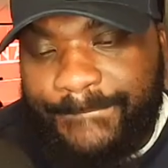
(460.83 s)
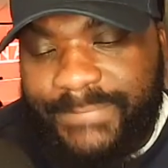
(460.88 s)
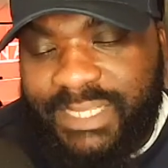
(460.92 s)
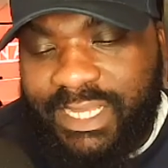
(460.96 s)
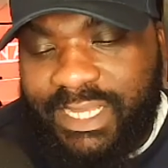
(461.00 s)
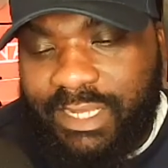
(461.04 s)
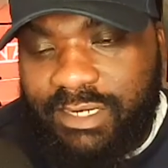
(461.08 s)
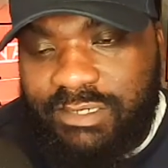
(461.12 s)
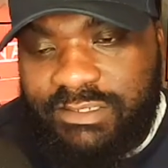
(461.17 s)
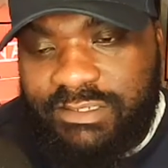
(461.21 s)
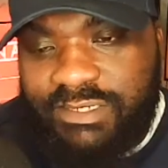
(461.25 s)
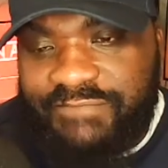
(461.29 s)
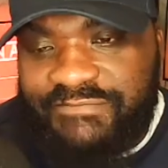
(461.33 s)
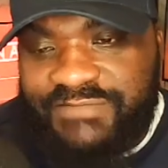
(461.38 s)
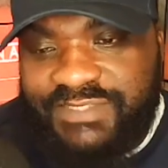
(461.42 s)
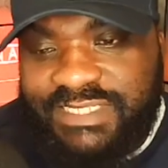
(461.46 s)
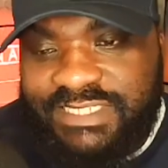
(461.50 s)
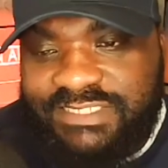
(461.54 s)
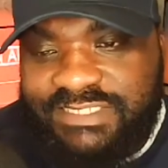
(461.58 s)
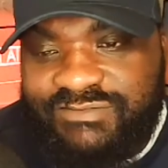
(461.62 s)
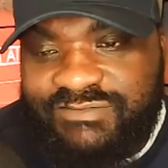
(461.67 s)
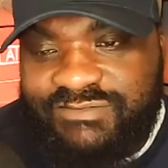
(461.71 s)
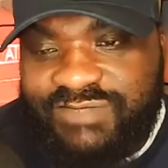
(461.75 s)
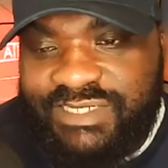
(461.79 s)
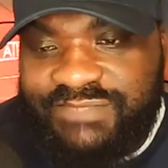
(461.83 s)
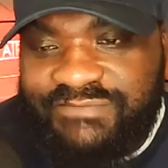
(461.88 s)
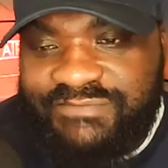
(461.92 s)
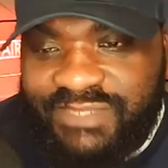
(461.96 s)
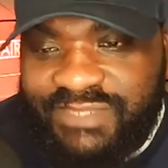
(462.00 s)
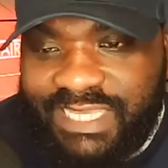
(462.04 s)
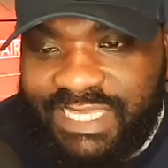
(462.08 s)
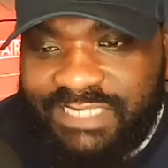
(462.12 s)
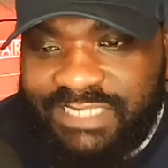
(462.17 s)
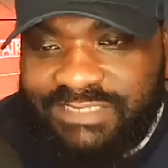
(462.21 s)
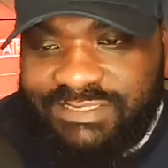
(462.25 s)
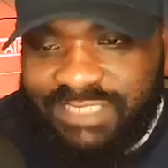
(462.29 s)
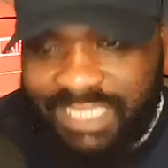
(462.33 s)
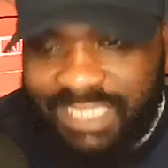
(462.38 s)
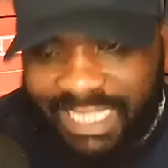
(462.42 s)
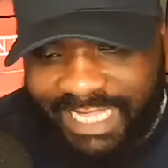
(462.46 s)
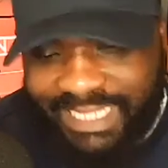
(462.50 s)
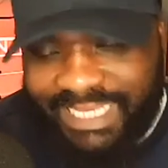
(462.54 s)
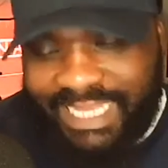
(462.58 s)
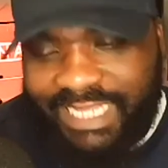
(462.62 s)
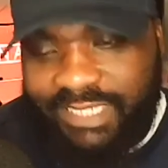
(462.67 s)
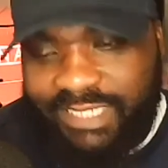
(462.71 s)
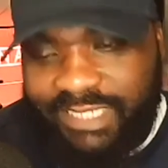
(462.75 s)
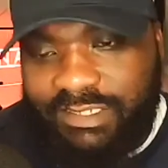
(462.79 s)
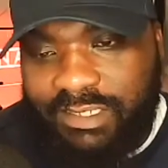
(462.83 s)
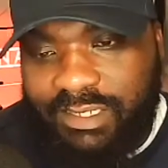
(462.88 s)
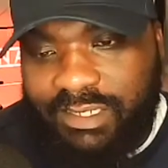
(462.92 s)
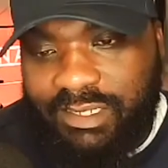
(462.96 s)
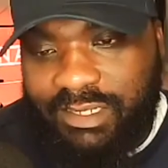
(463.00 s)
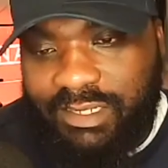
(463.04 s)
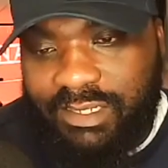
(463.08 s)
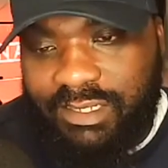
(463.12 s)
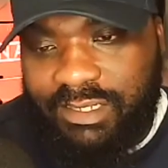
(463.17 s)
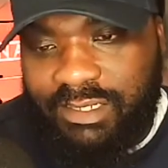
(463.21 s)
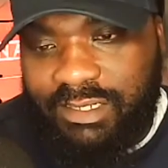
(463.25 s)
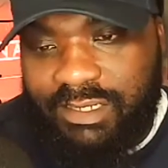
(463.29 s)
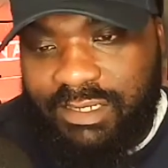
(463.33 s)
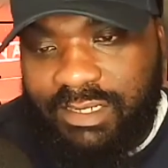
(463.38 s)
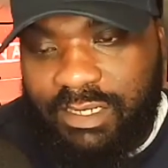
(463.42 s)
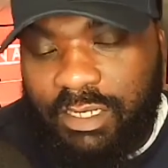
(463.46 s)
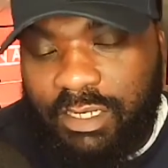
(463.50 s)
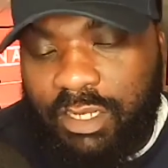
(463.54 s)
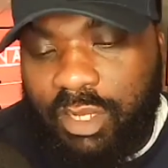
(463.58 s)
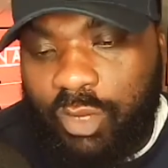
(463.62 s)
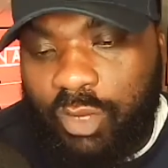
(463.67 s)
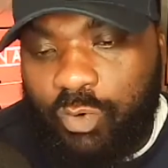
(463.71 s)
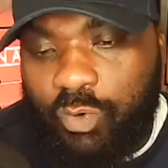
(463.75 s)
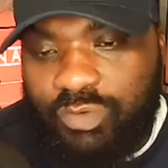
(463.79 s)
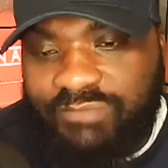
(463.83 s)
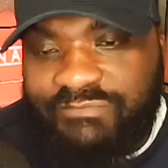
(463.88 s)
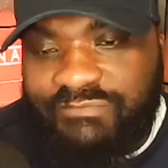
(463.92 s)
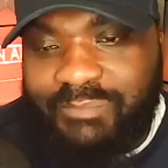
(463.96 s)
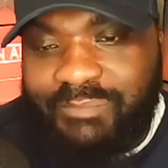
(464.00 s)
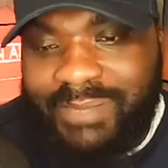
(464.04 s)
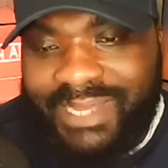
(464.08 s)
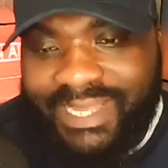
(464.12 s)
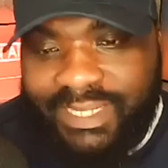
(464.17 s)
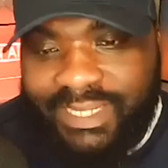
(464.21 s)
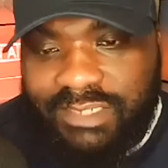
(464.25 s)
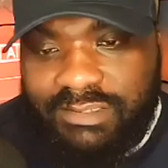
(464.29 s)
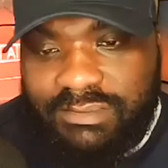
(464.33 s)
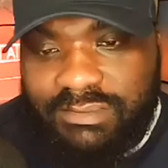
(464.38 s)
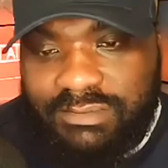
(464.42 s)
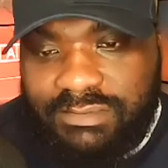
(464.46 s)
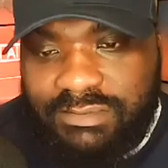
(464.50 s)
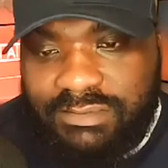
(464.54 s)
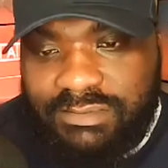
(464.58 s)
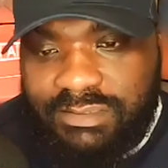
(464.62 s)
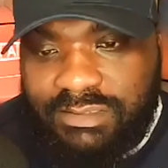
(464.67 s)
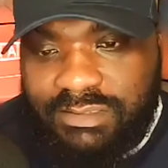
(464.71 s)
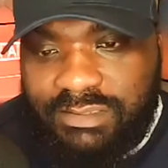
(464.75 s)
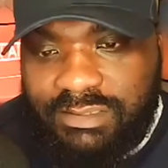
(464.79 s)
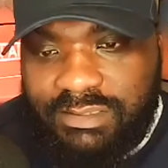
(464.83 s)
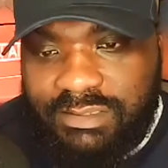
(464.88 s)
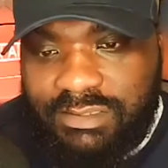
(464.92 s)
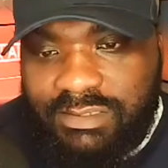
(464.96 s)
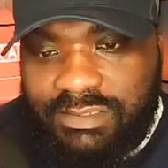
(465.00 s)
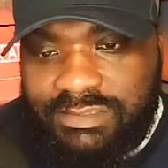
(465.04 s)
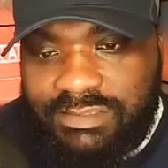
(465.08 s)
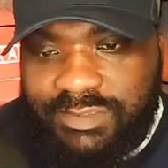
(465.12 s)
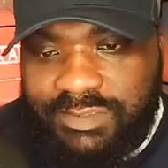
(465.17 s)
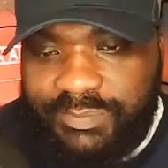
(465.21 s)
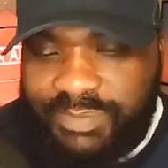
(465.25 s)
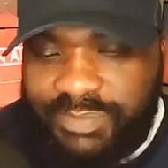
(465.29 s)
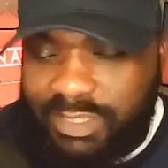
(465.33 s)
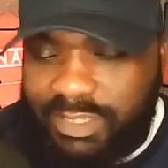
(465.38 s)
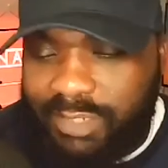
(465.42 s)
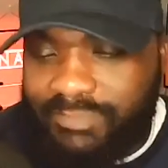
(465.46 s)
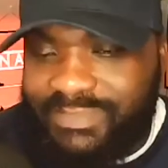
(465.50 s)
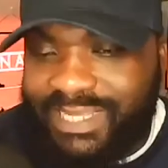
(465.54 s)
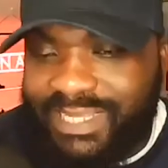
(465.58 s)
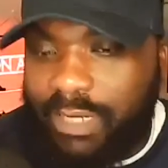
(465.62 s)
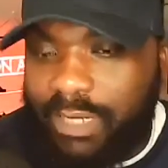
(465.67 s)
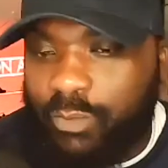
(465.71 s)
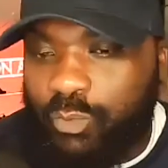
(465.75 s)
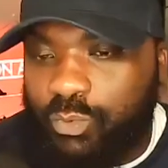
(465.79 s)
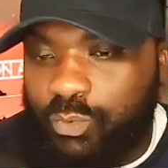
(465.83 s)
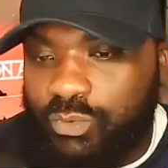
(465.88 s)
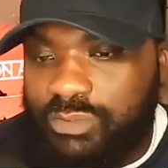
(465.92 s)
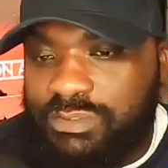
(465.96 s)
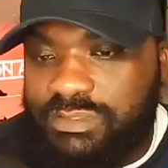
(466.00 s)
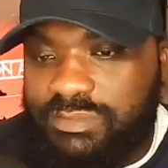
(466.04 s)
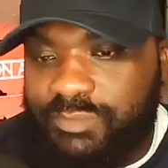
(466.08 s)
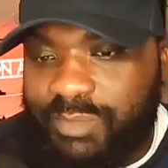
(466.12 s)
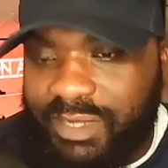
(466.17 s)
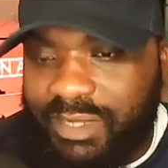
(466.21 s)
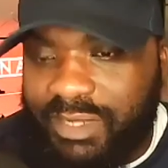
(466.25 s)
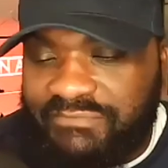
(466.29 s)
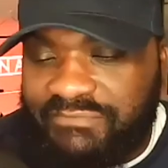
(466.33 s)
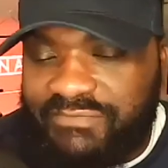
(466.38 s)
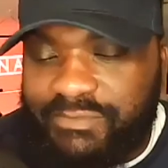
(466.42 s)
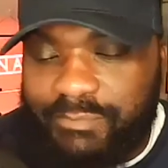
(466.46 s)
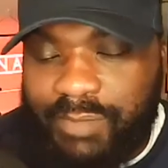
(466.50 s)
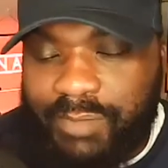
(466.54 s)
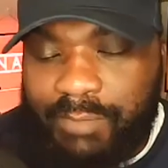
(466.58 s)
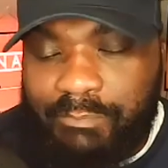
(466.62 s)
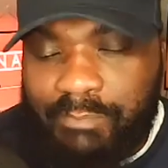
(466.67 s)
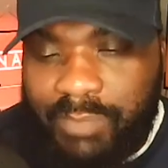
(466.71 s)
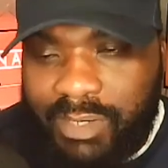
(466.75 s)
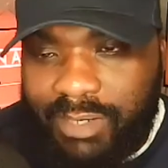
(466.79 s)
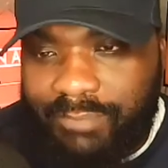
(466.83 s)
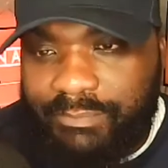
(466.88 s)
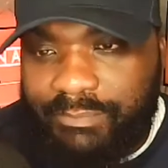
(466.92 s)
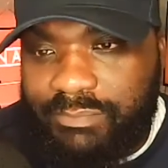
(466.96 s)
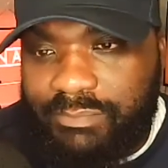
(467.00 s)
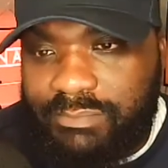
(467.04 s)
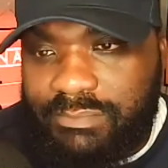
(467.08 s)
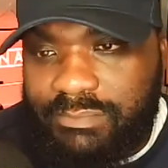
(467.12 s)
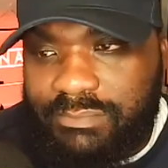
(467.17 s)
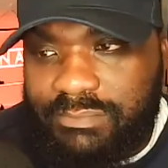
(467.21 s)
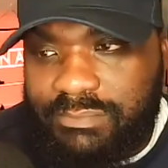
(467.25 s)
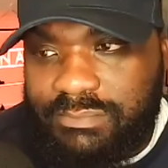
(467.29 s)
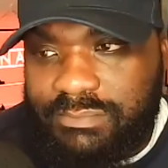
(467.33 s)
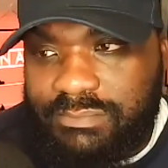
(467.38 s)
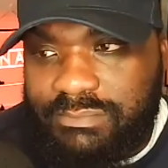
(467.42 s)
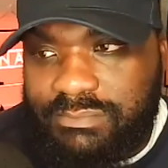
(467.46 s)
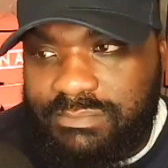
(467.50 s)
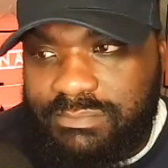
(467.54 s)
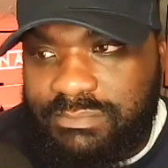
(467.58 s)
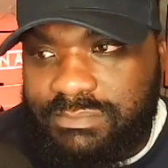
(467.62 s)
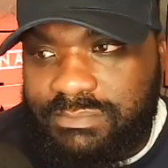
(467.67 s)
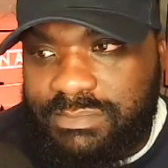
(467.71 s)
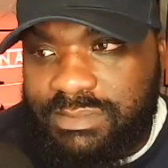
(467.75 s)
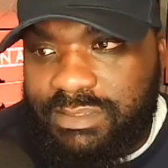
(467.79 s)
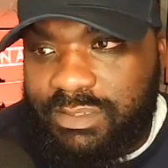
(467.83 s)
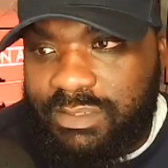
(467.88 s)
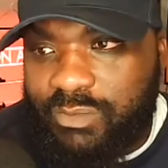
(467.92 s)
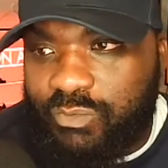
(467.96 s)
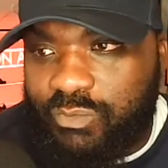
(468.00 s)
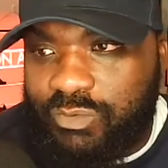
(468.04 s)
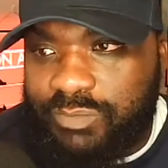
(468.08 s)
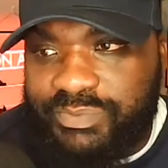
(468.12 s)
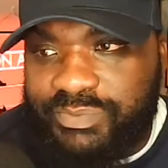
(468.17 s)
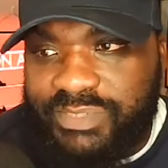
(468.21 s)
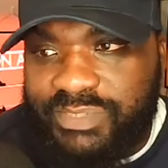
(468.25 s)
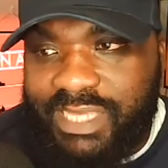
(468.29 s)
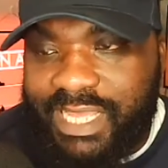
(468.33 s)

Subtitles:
I don't necessarily think it's like a goal of mine to pick up that award, but I think my mum would be